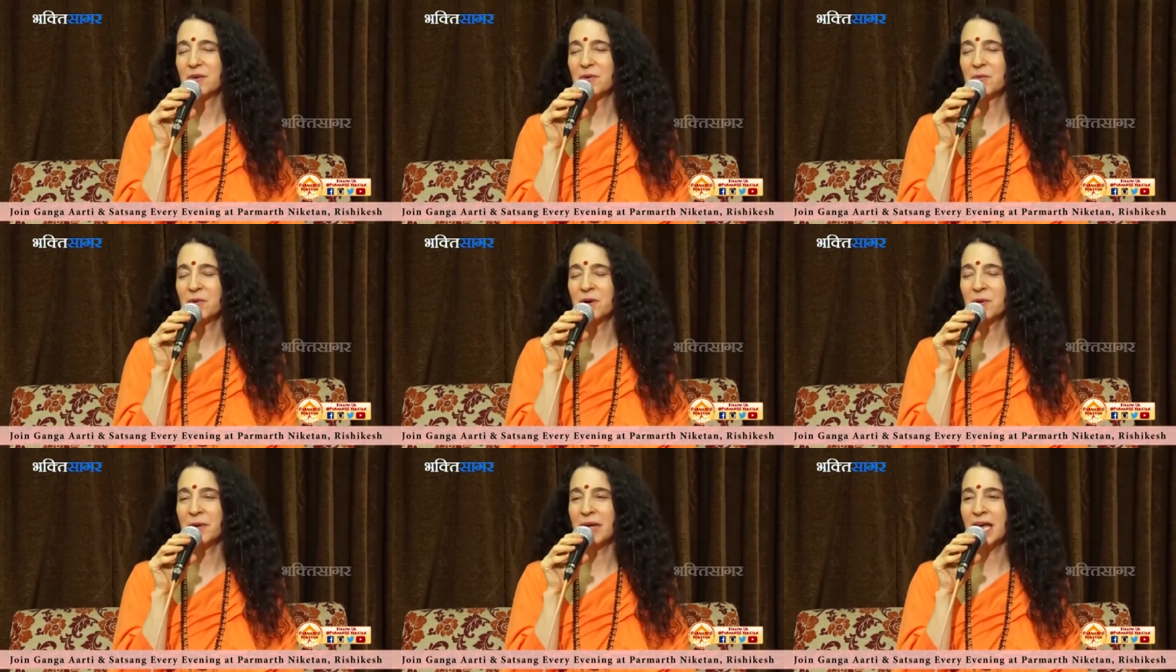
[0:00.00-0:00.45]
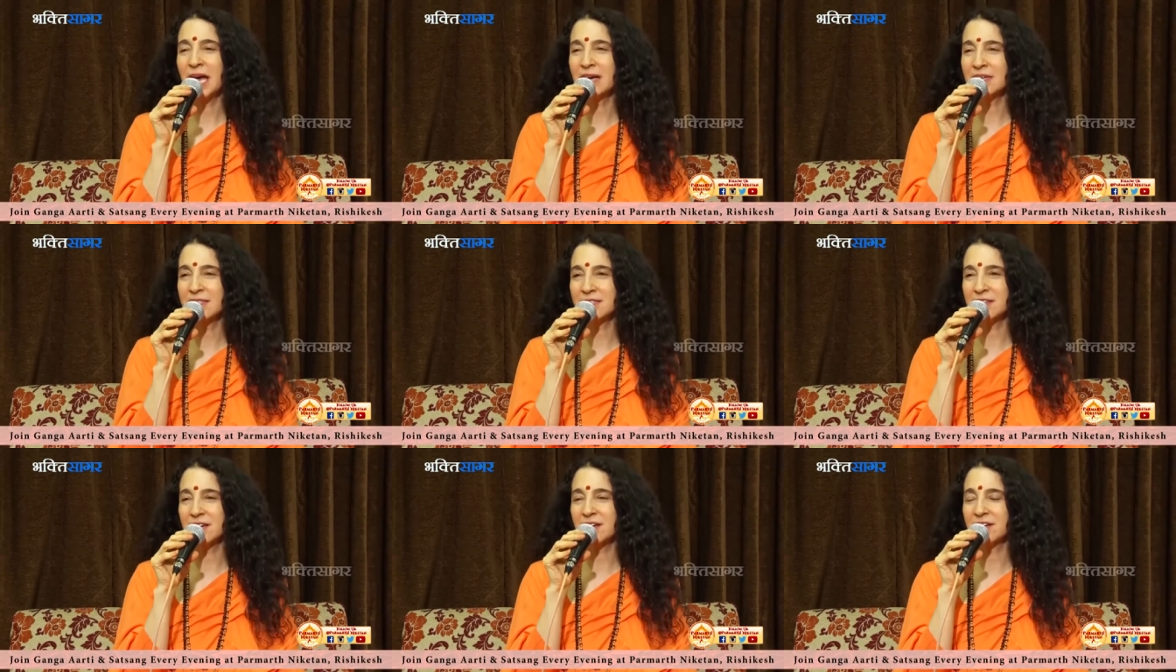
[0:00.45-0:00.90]
When we
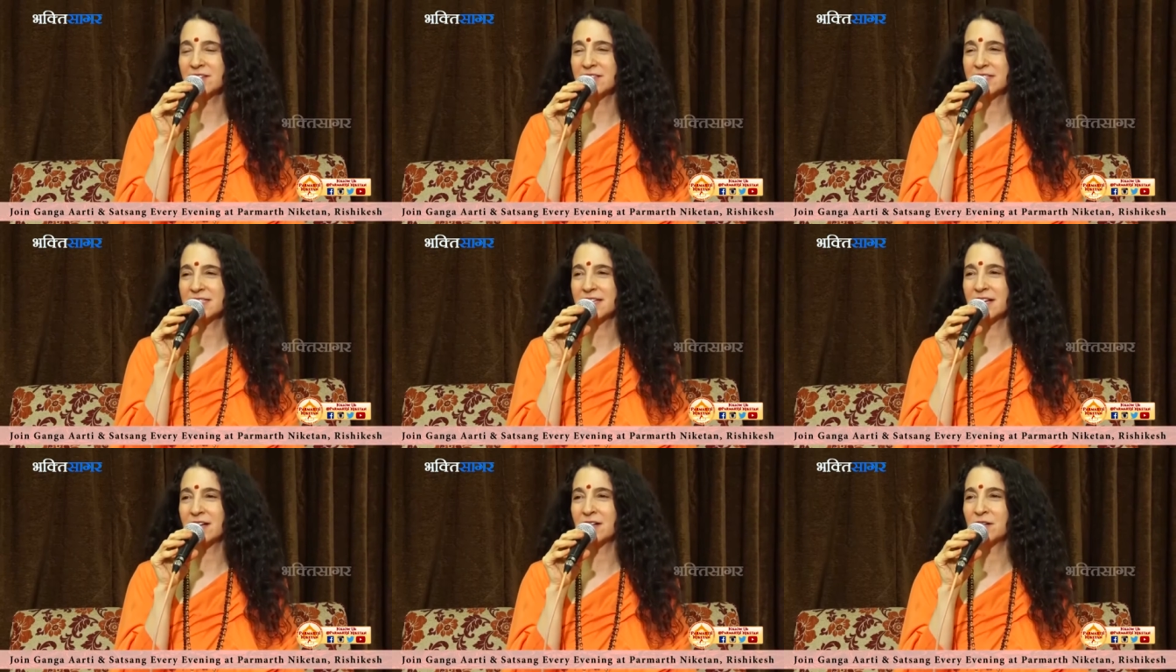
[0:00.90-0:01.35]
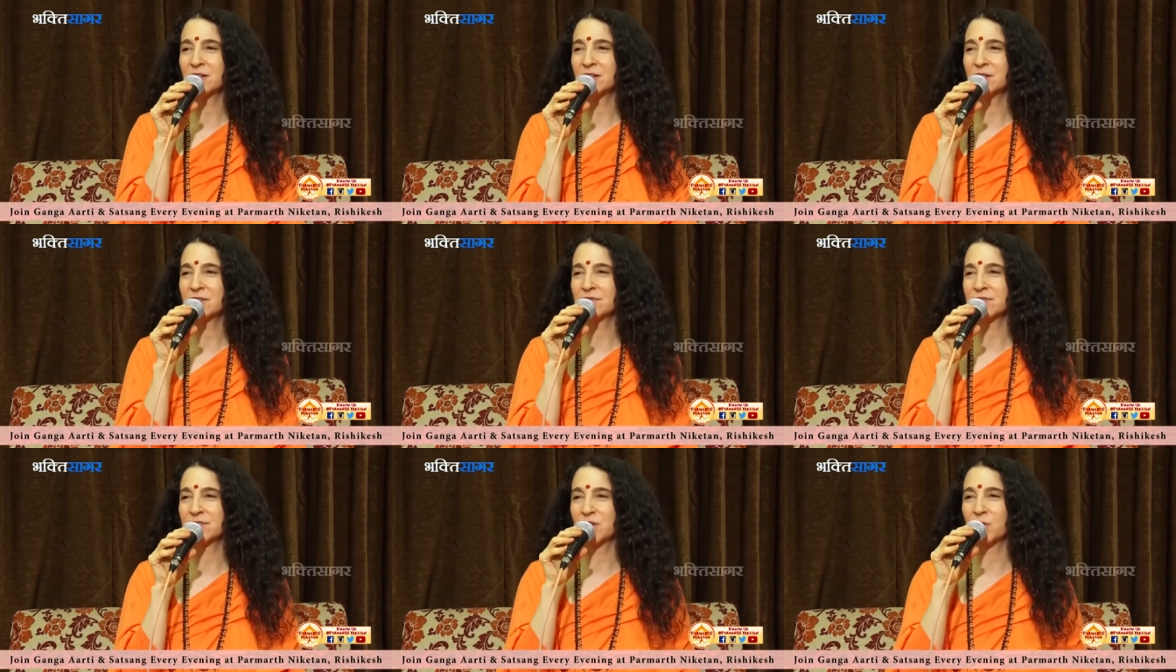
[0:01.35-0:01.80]
ask
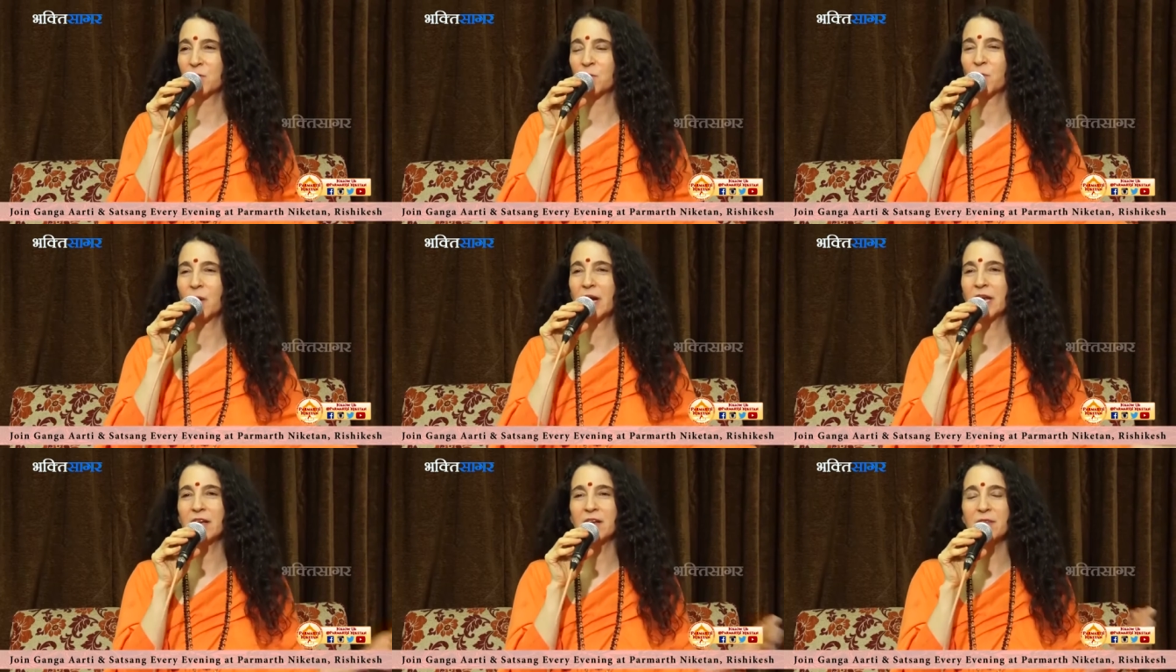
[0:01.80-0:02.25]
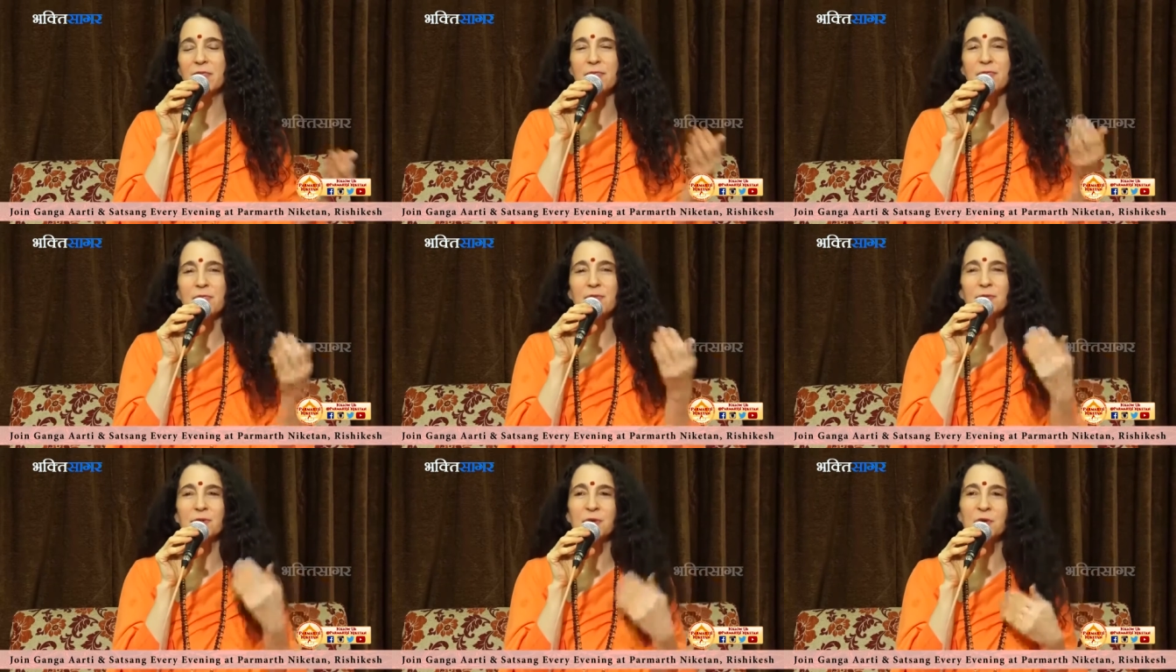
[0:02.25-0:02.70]
ourselves, what
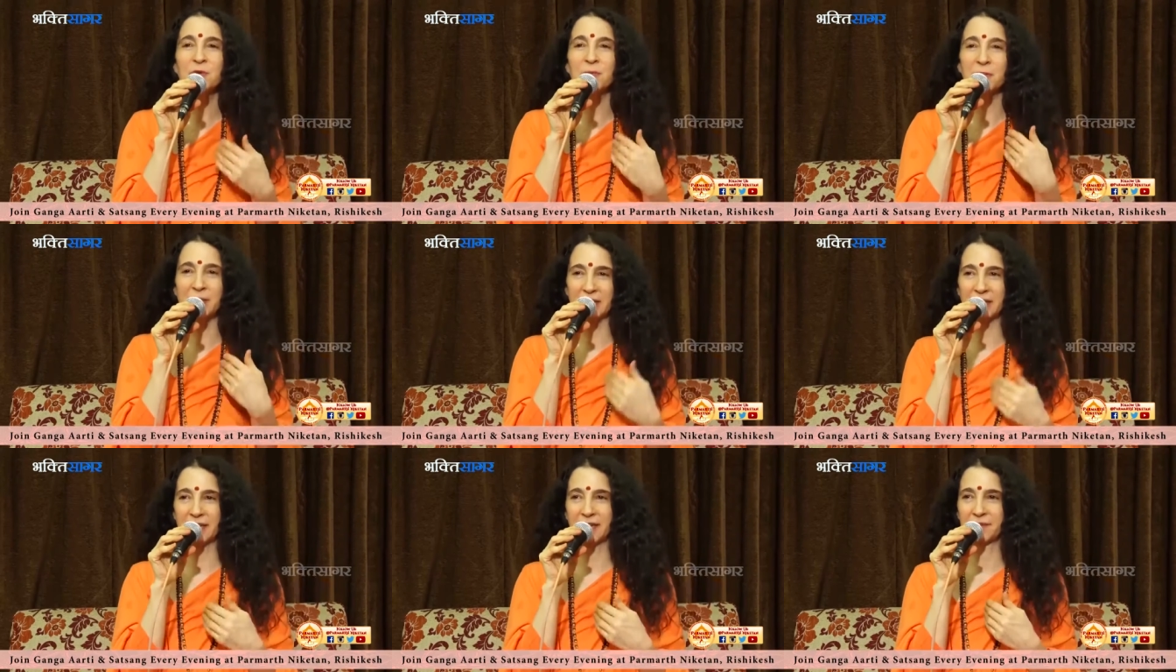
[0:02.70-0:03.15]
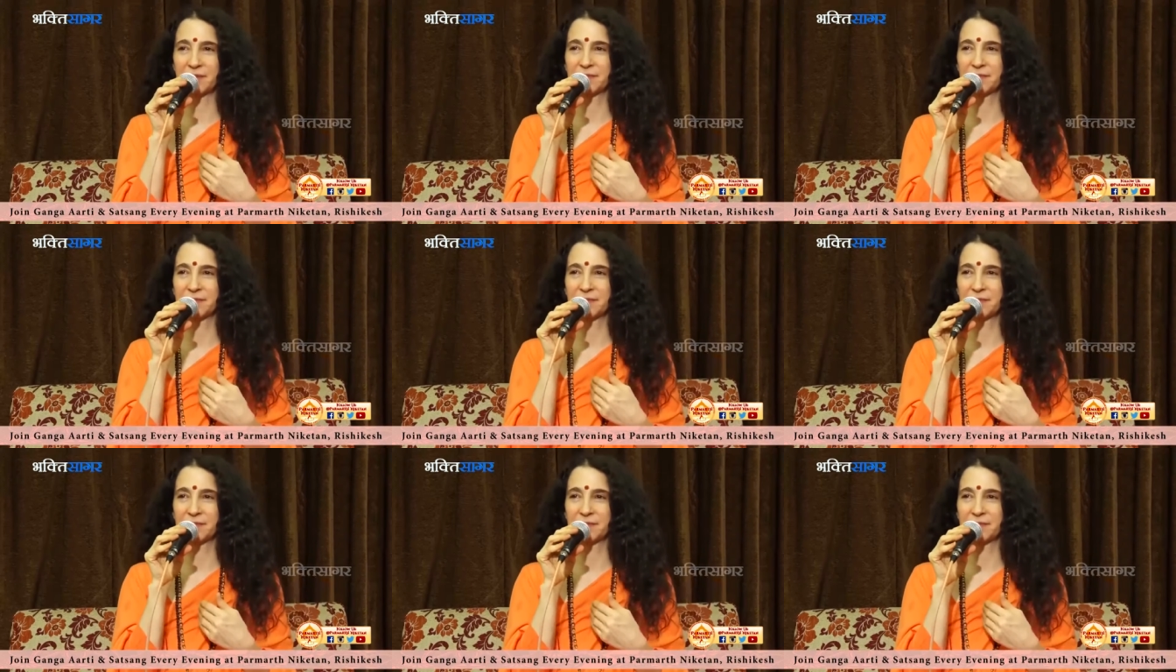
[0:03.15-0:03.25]
through me?